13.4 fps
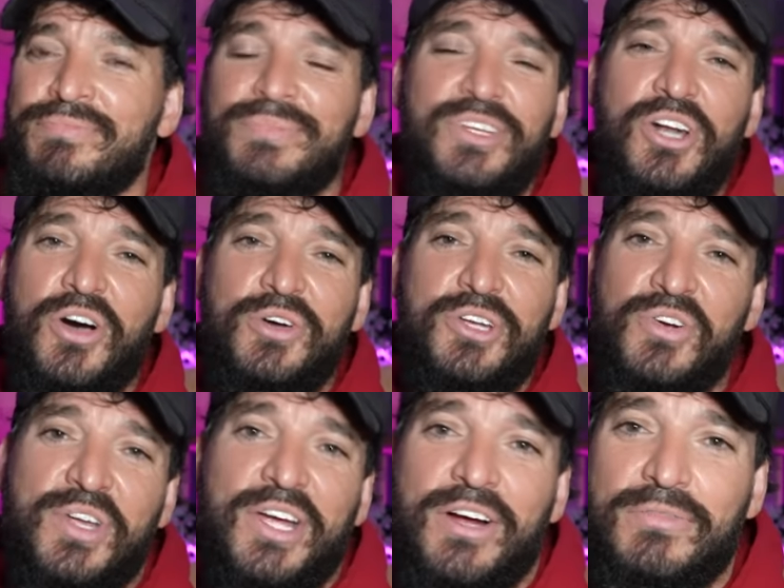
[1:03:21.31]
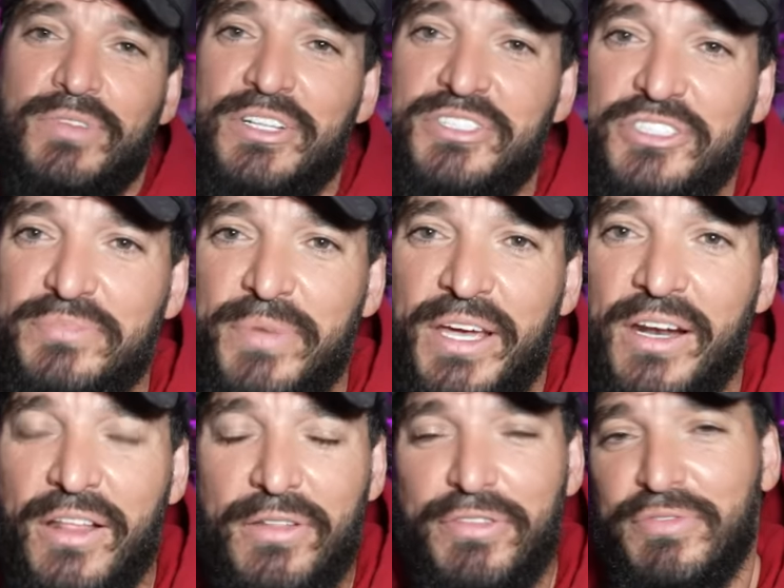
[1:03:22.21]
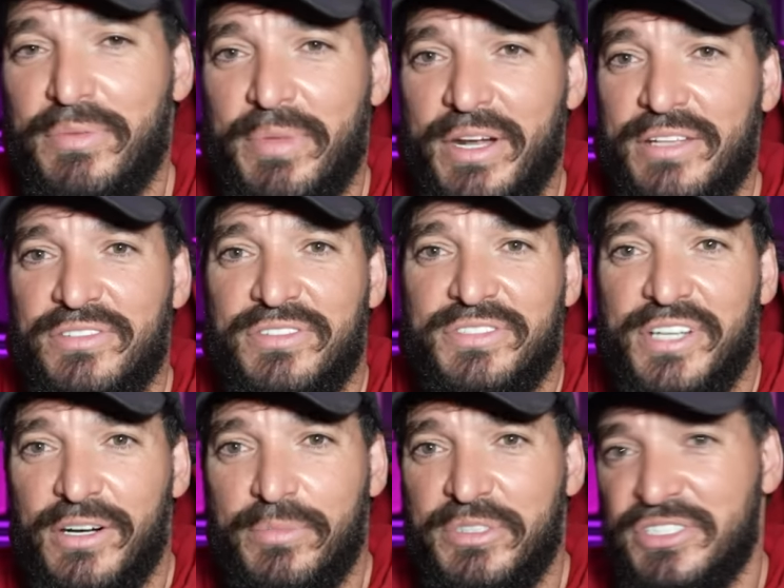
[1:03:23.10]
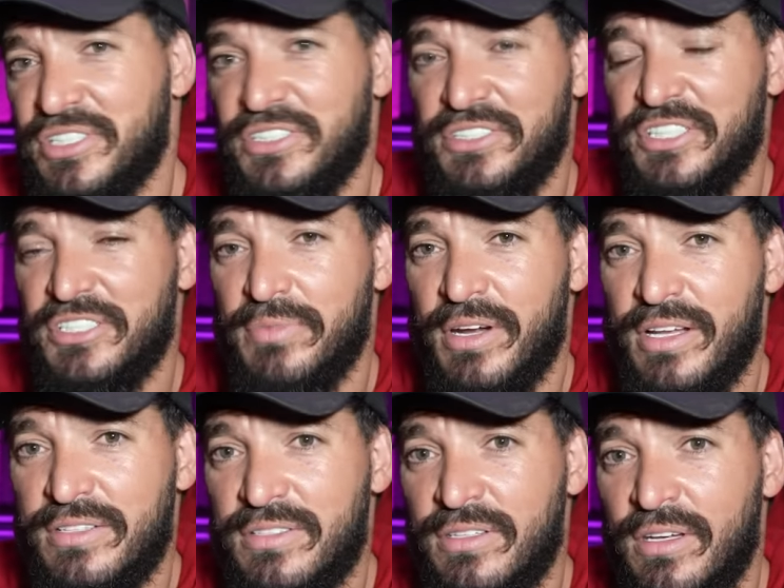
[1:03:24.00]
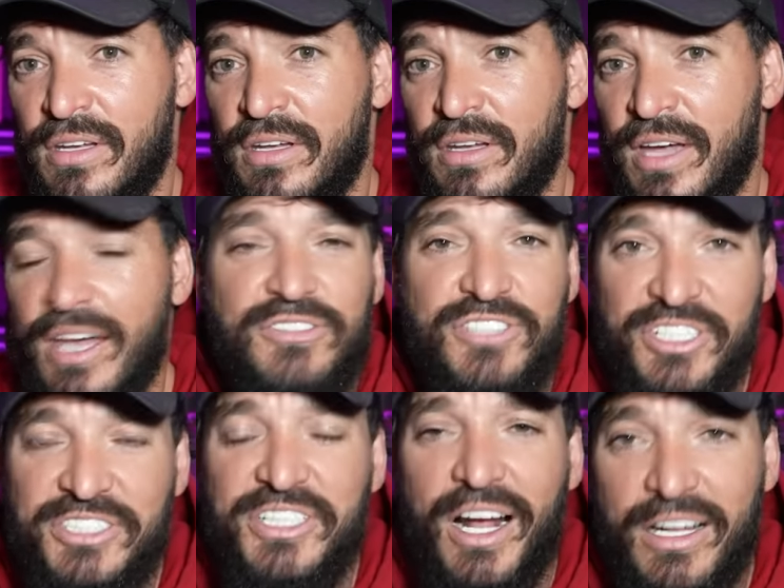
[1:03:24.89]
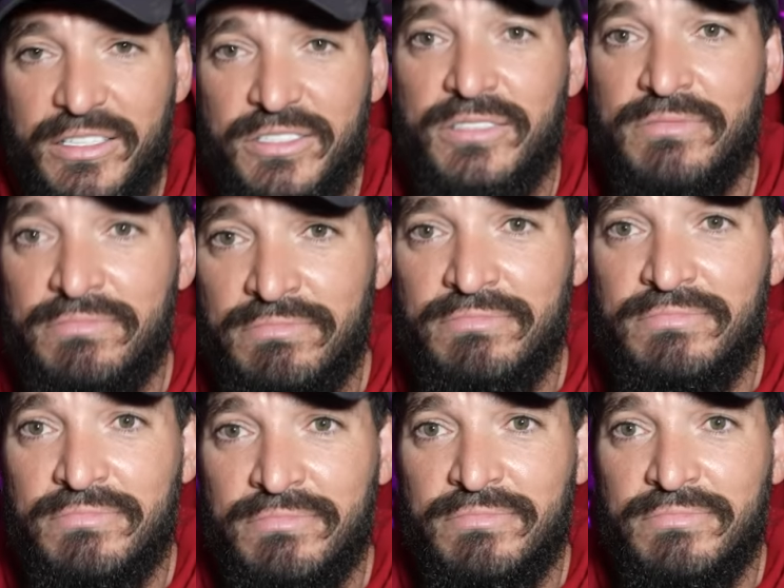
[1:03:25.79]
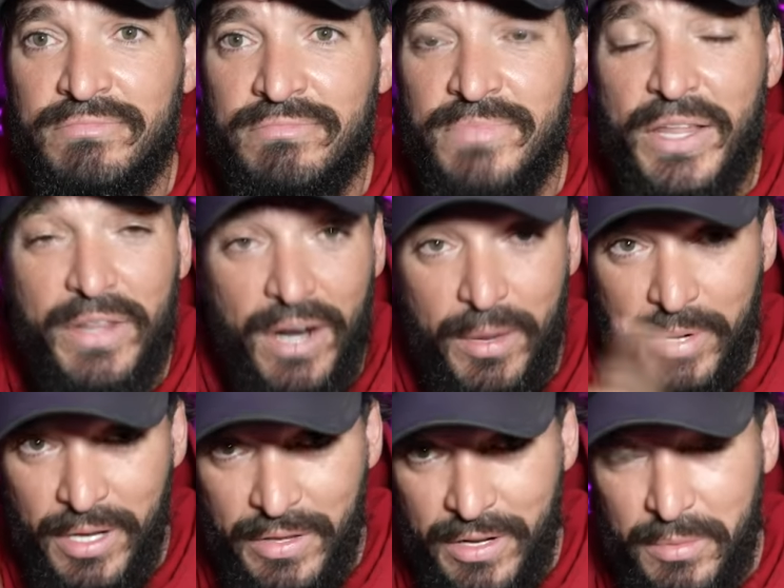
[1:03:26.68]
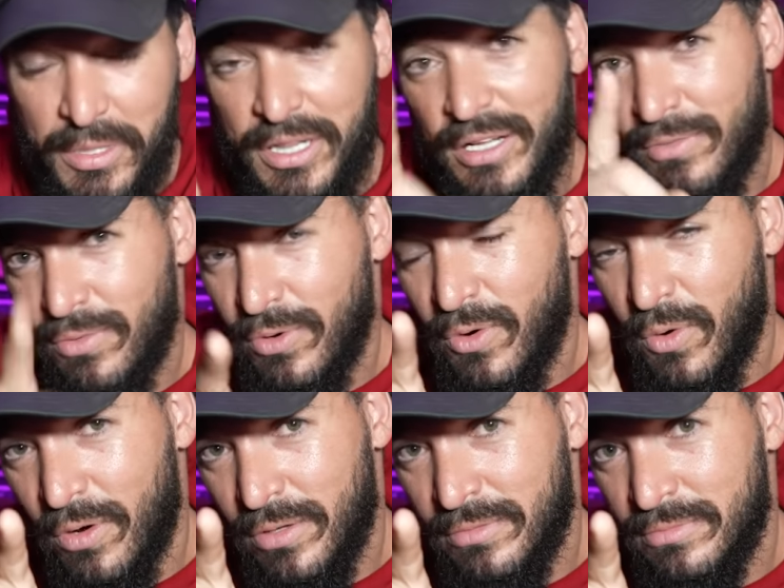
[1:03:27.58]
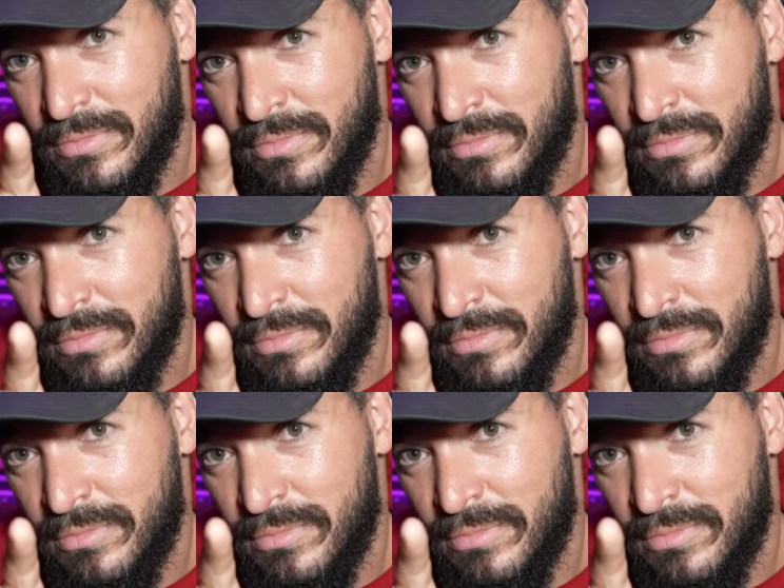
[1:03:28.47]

You know, you're here. Let's just make it another 3 minutes, because then it'll be 66 minutes. And 6 seconds, and then I'm gonna click record